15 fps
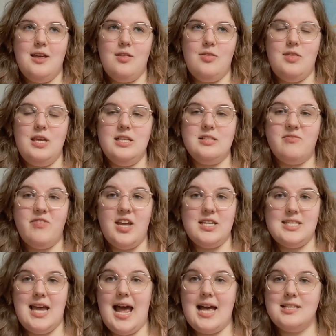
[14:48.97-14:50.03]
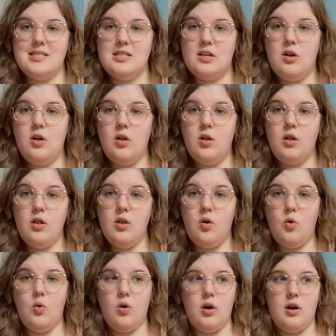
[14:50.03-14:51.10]
these fantastical
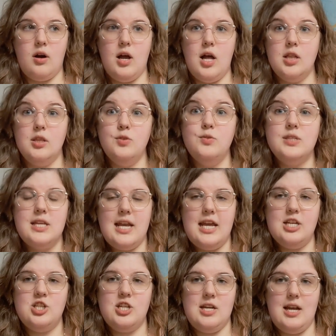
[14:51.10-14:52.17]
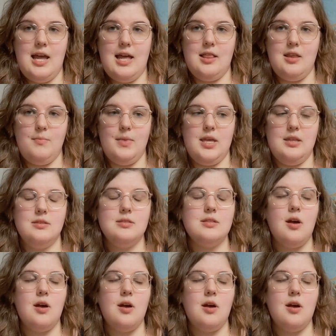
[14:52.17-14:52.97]
or hallucination elements